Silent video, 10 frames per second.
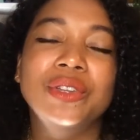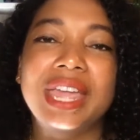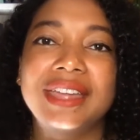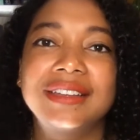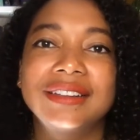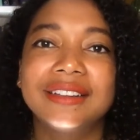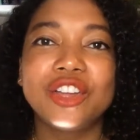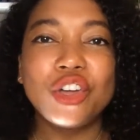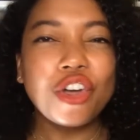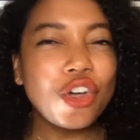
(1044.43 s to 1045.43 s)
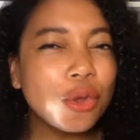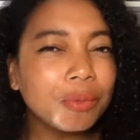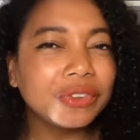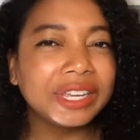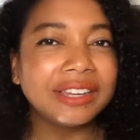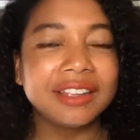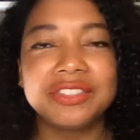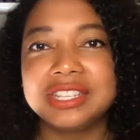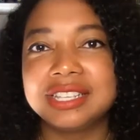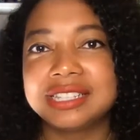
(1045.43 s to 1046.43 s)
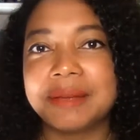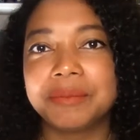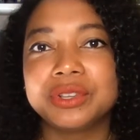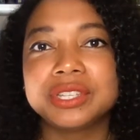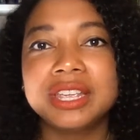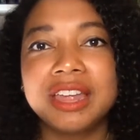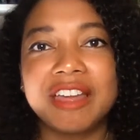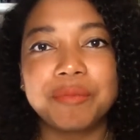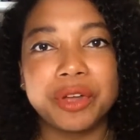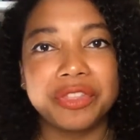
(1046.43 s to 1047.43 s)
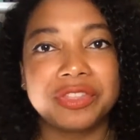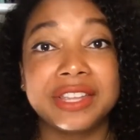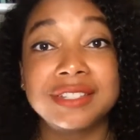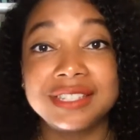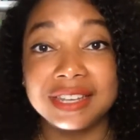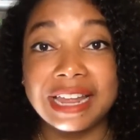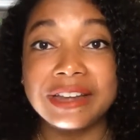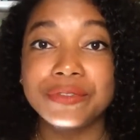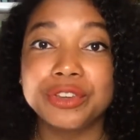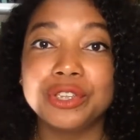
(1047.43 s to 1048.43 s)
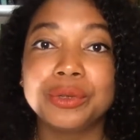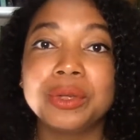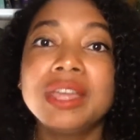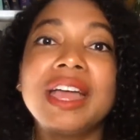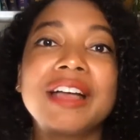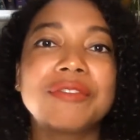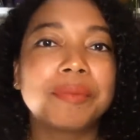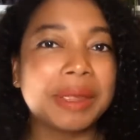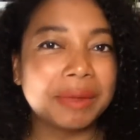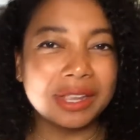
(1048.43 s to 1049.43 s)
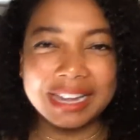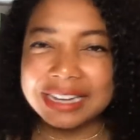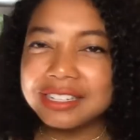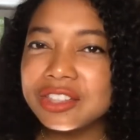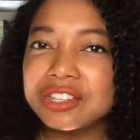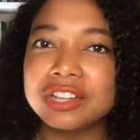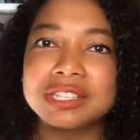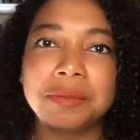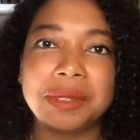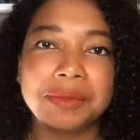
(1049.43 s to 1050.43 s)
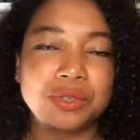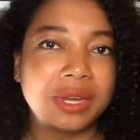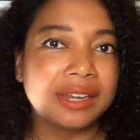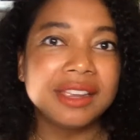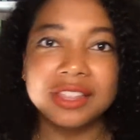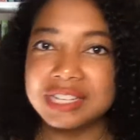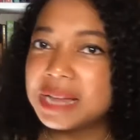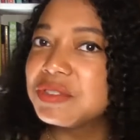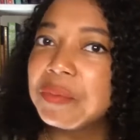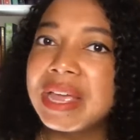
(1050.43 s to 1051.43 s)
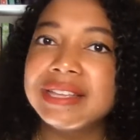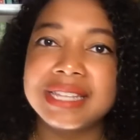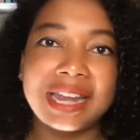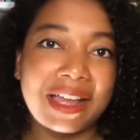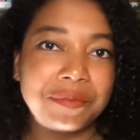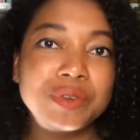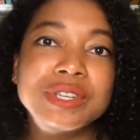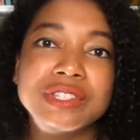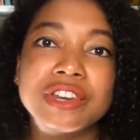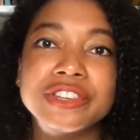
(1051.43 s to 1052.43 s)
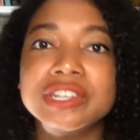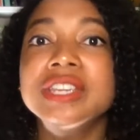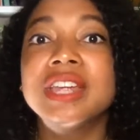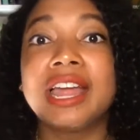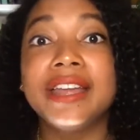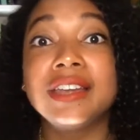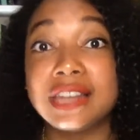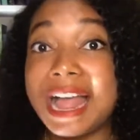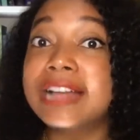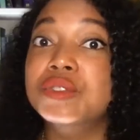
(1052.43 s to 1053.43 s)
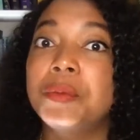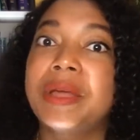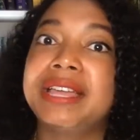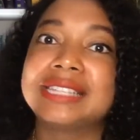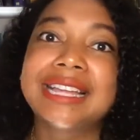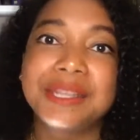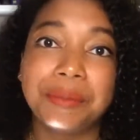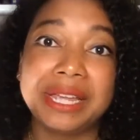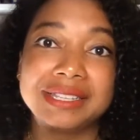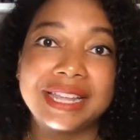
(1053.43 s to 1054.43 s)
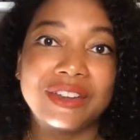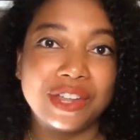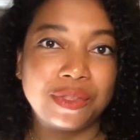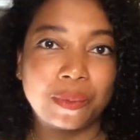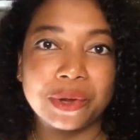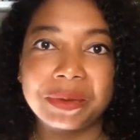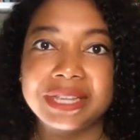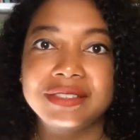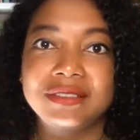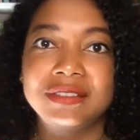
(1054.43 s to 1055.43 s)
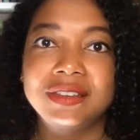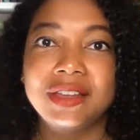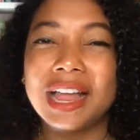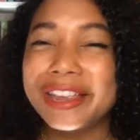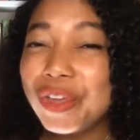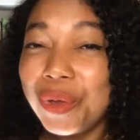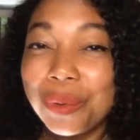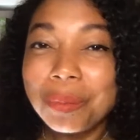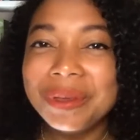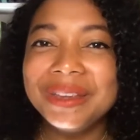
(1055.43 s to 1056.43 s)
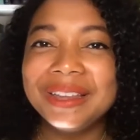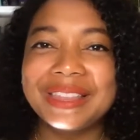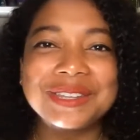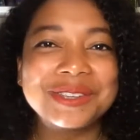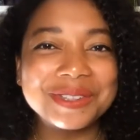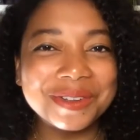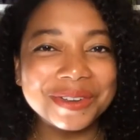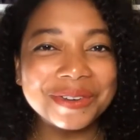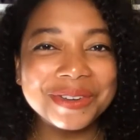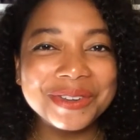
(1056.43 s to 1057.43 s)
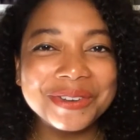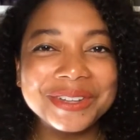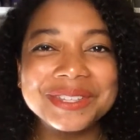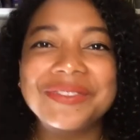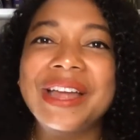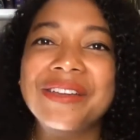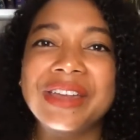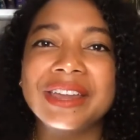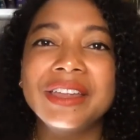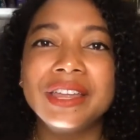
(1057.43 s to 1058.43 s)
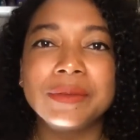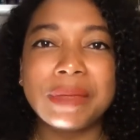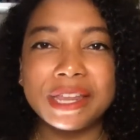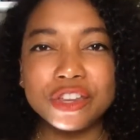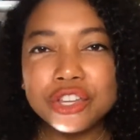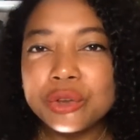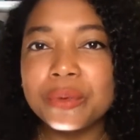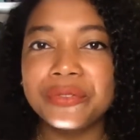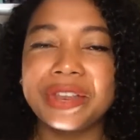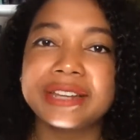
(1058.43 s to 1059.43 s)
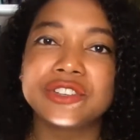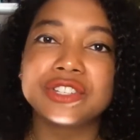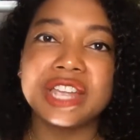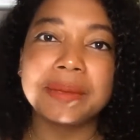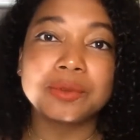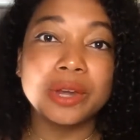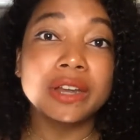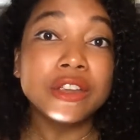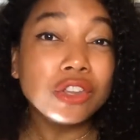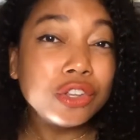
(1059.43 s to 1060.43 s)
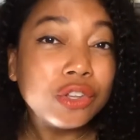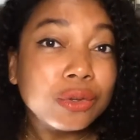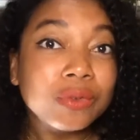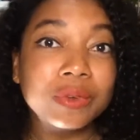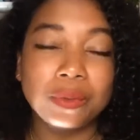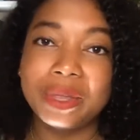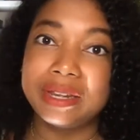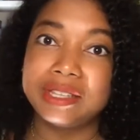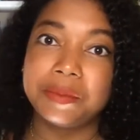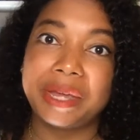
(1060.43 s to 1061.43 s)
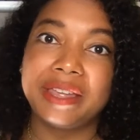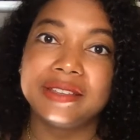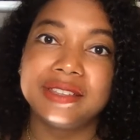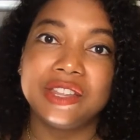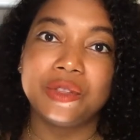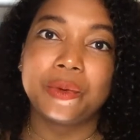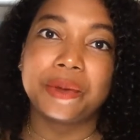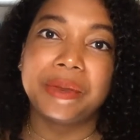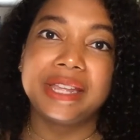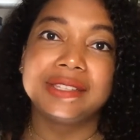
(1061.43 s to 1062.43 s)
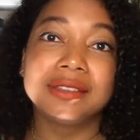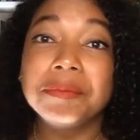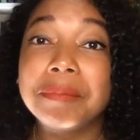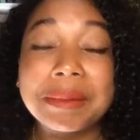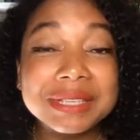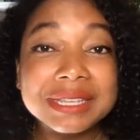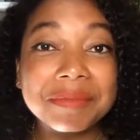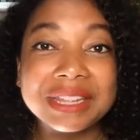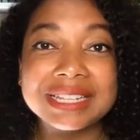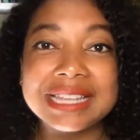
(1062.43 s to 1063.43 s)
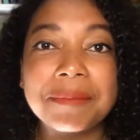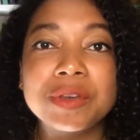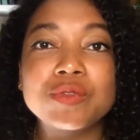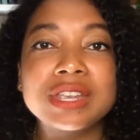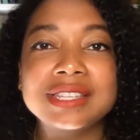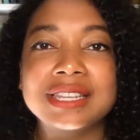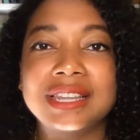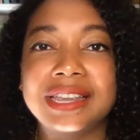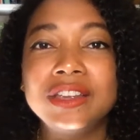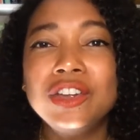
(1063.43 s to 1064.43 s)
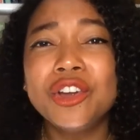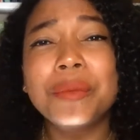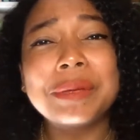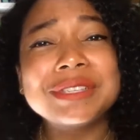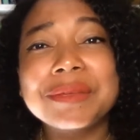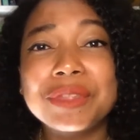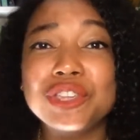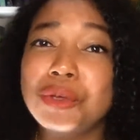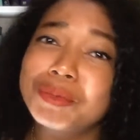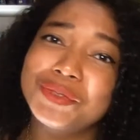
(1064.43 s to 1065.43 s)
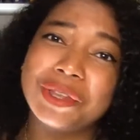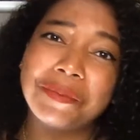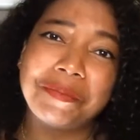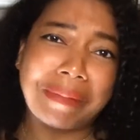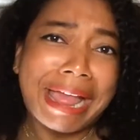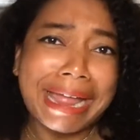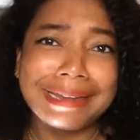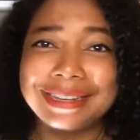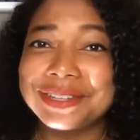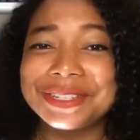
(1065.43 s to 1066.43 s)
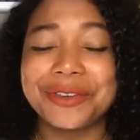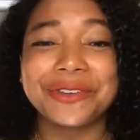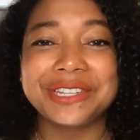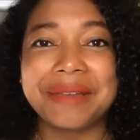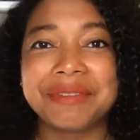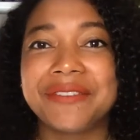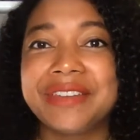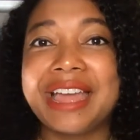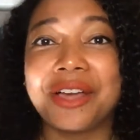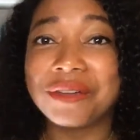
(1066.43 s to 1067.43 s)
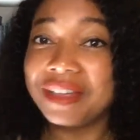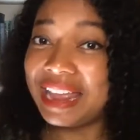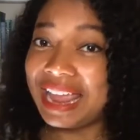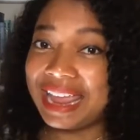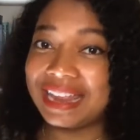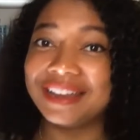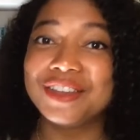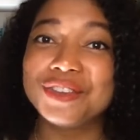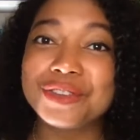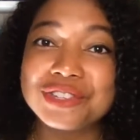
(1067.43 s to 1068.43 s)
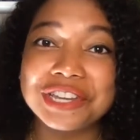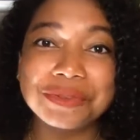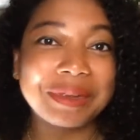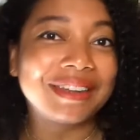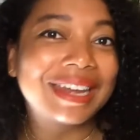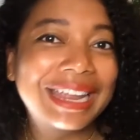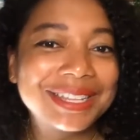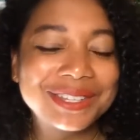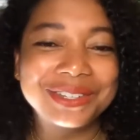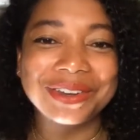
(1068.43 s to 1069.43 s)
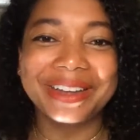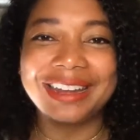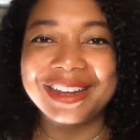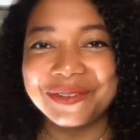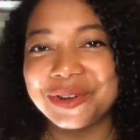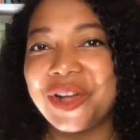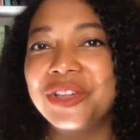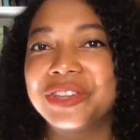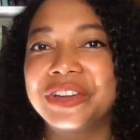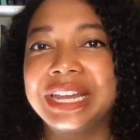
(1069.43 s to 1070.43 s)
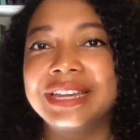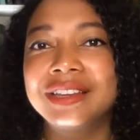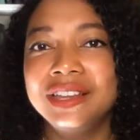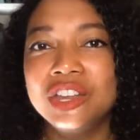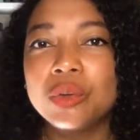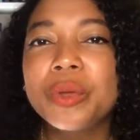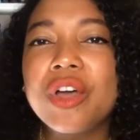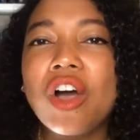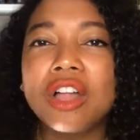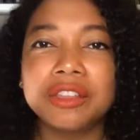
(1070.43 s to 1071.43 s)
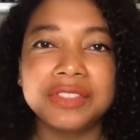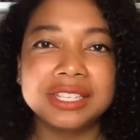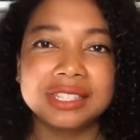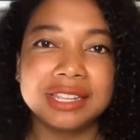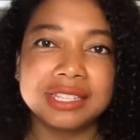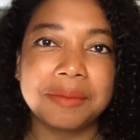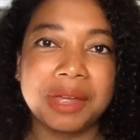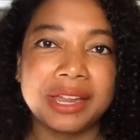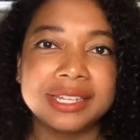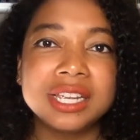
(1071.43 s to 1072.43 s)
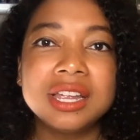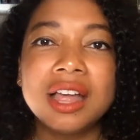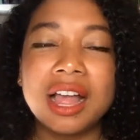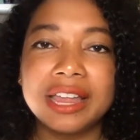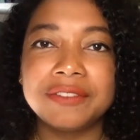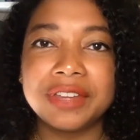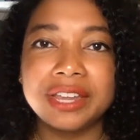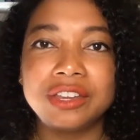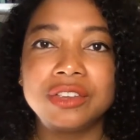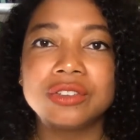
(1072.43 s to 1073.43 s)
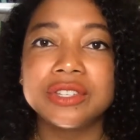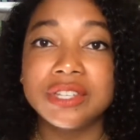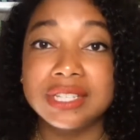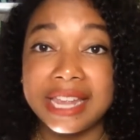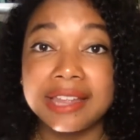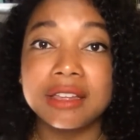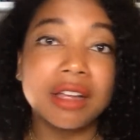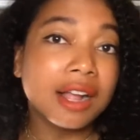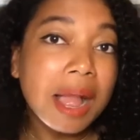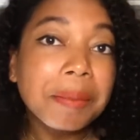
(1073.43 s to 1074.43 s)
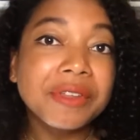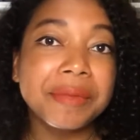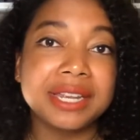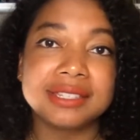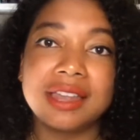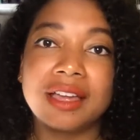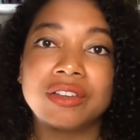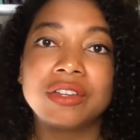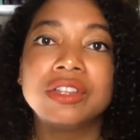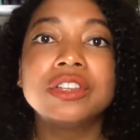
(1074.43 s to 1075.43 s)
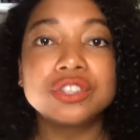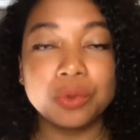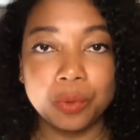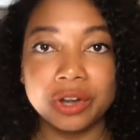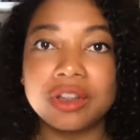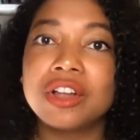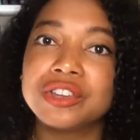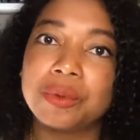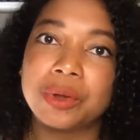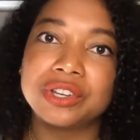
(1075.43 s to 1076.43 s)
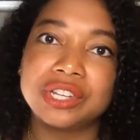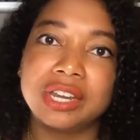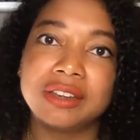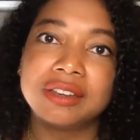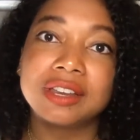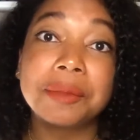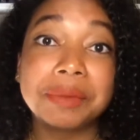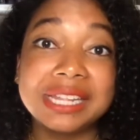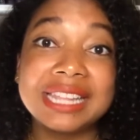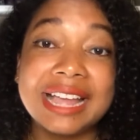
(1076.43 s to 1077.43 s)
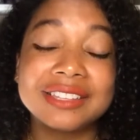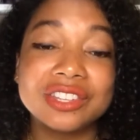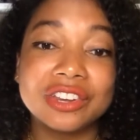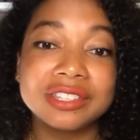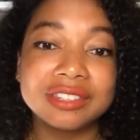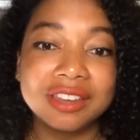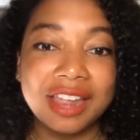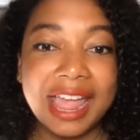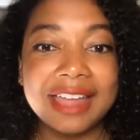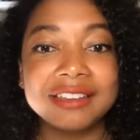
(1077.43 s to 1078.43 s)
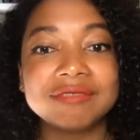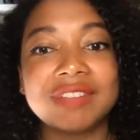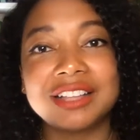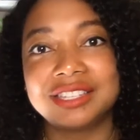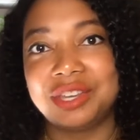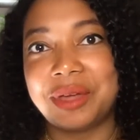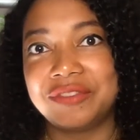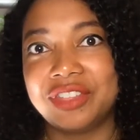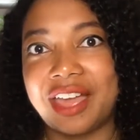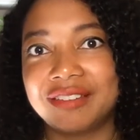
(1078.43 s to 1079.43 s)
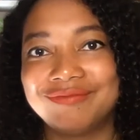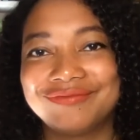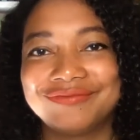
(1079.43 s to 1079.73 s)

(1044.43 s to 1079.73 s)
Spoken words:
Okay. Hopefully, these examples have brought things to light for you, have maybe connected the dots a bit between the types of bias that have been researched and the actual bias as it plays out in the workplace. I hope that it's also got your neurons firing, making you reflect on times where you've witnessed bias in the workplace. Maybe something that's happened recently, or maybe something you almost feel bad, guilty, or ashamed of now. Hey, no judgment, it's a journey, we're all learning. With all of these things in mind, I invite you to take a couple of minutes now to work on your worksheet, complete the answers, and I'll see you after that.